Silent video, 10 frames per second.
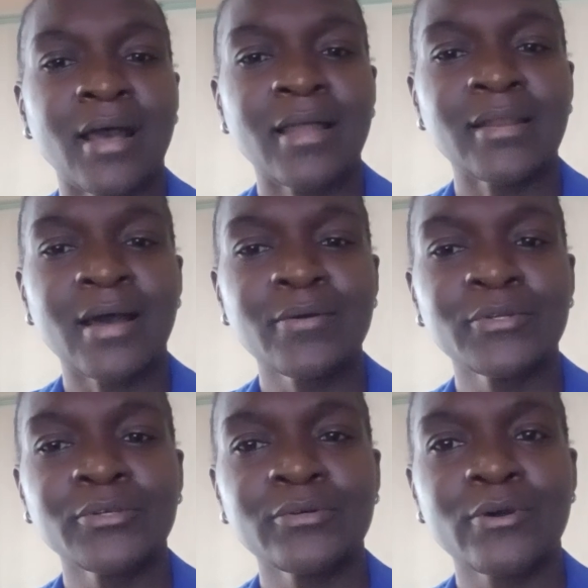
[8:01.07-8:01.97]
And how
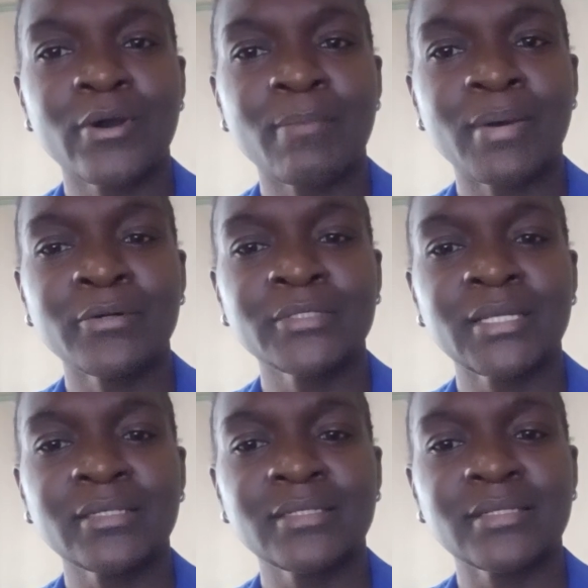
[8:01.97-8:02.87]
do you go
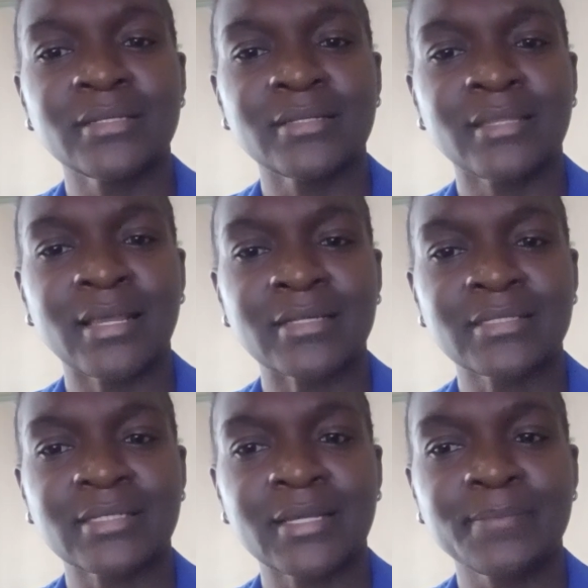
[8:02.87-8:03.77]
about it? There are
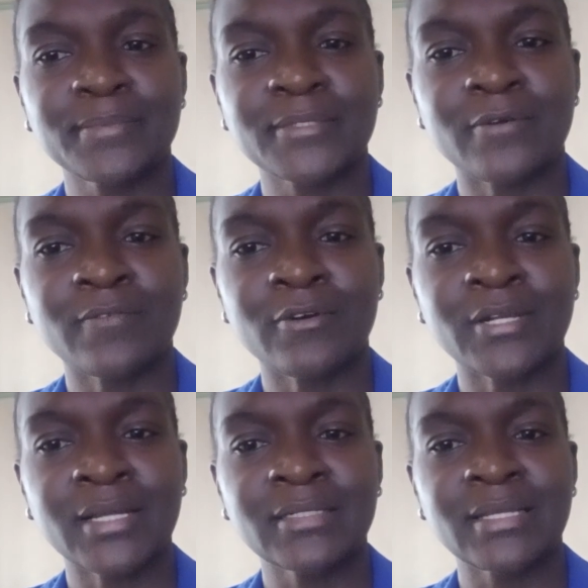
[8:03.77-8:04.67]
steps of
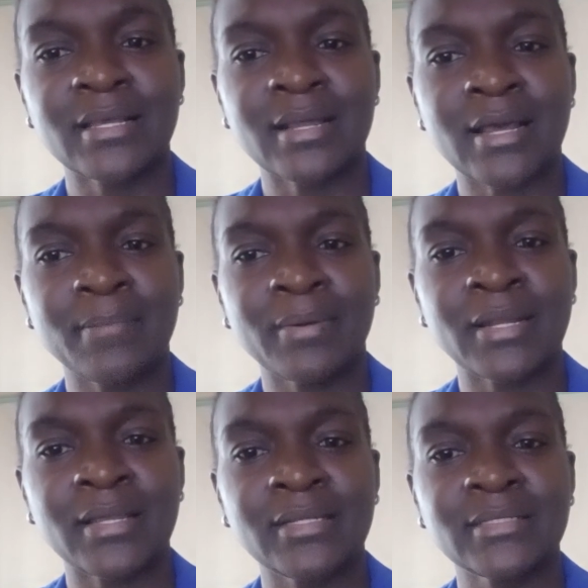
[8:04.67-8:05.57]
conducting a gap
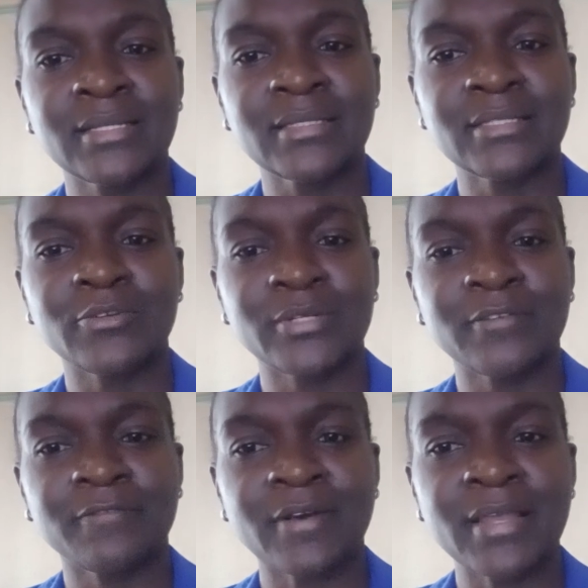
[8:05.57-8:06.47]
analysis. You
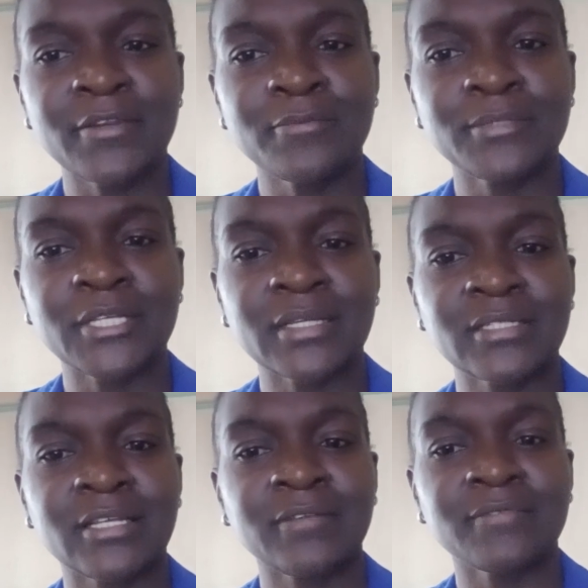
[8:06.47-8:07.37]
define
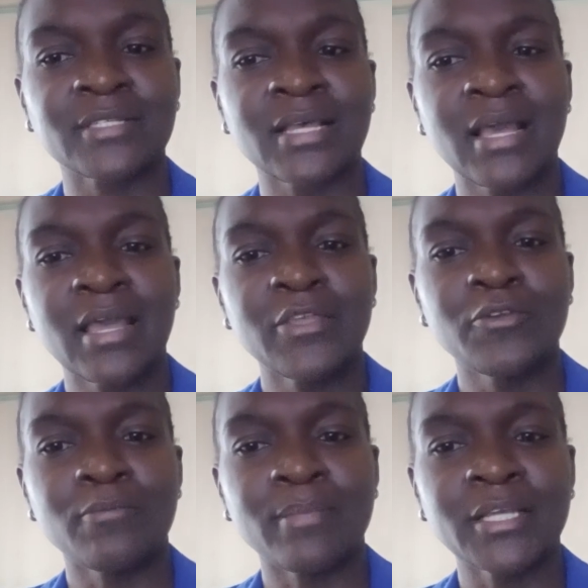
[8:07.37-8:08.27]
objectives,
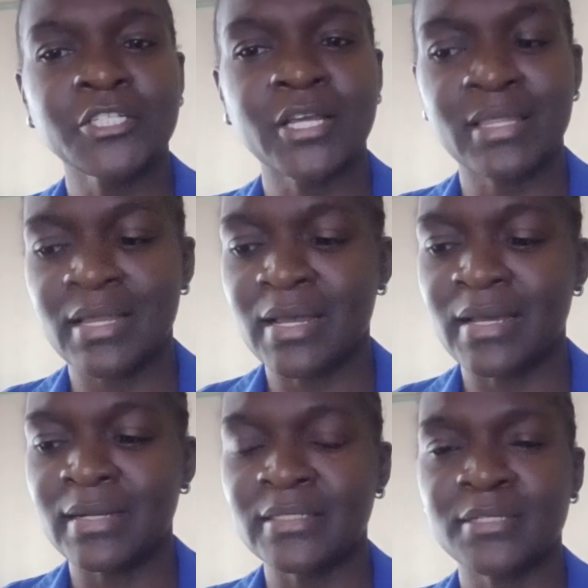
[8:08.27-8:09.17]
you measure the
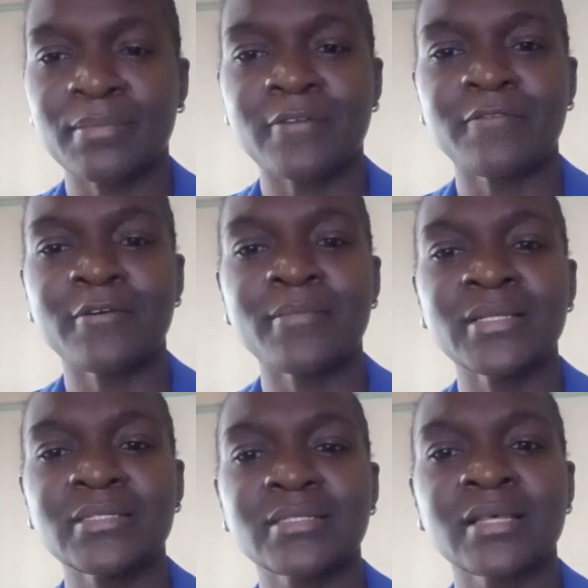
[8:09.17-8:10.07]
current
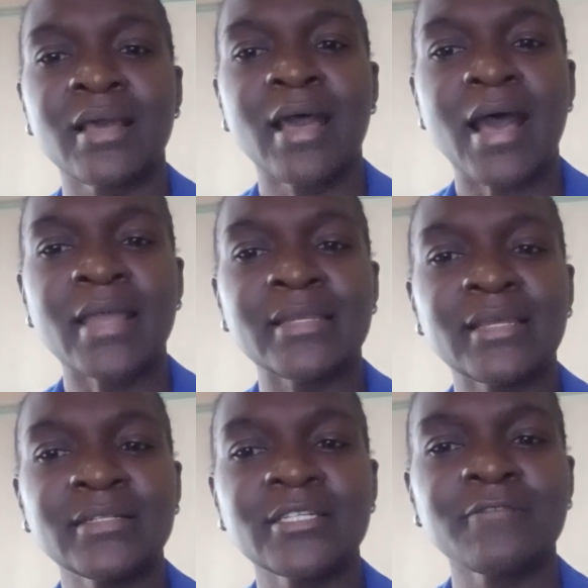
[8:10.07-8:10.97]
performance,
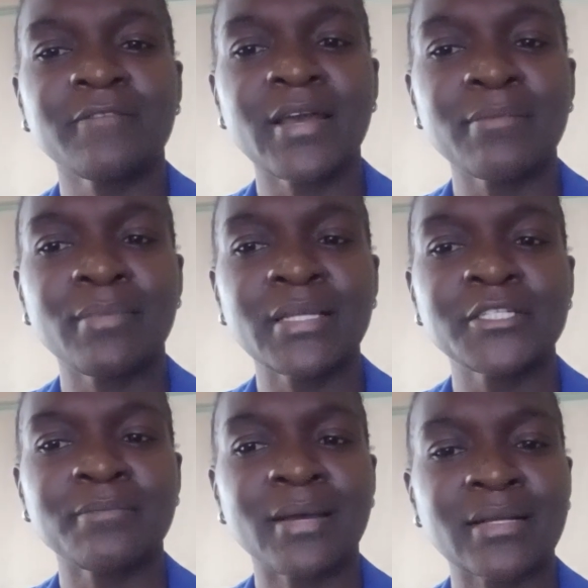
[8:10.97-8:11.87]
identify
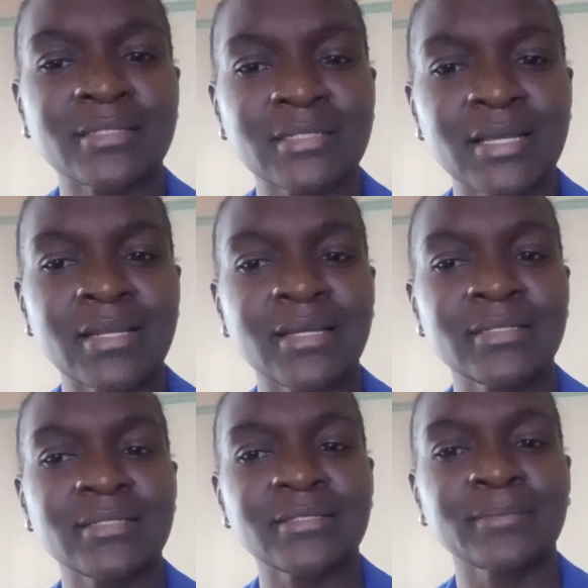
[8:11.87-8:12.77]
benchmark
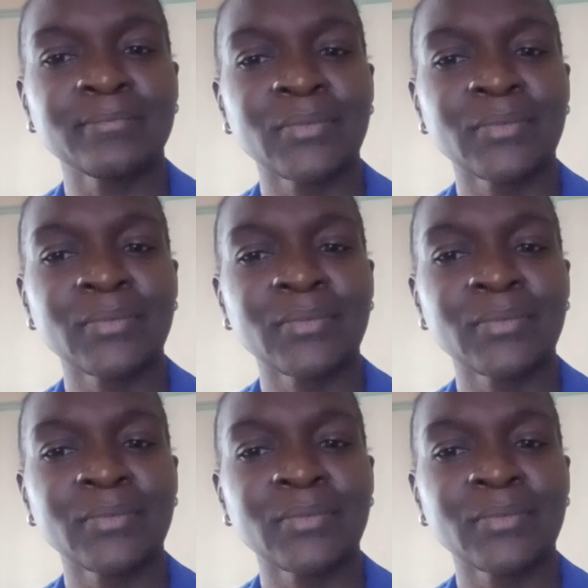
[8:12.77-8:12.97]
standards,